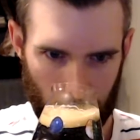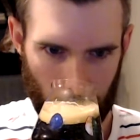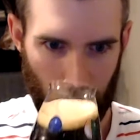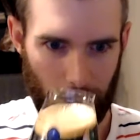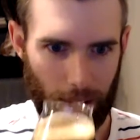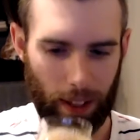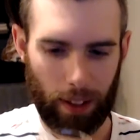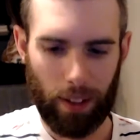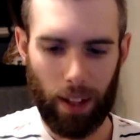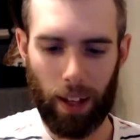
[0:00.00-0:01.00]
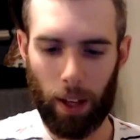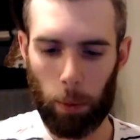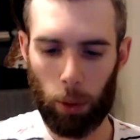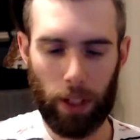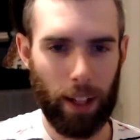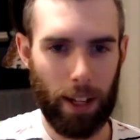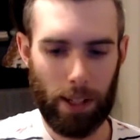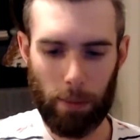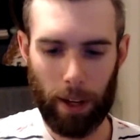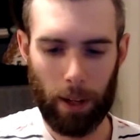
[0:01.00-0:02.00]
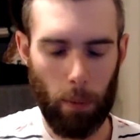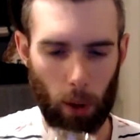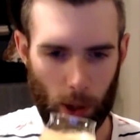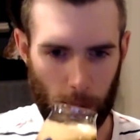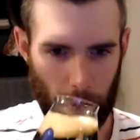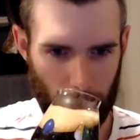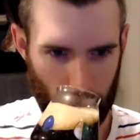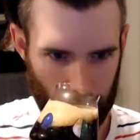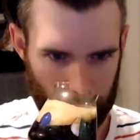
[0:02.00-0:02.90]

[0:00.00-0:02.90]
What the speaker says: And then pretty nice amount of marshmallow.